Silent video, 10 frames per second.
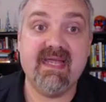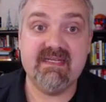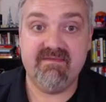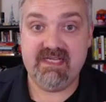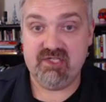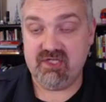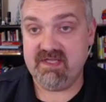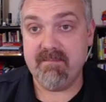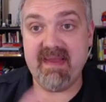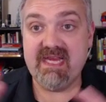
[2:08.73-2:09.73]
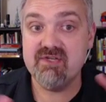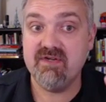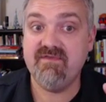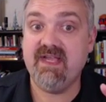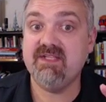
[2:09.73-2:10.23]
activation, the
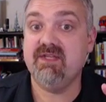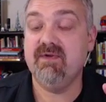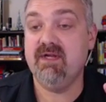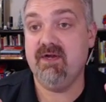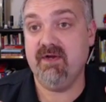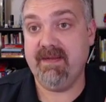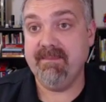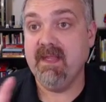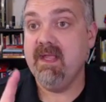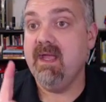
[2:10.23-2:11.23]
major effects that are occurring.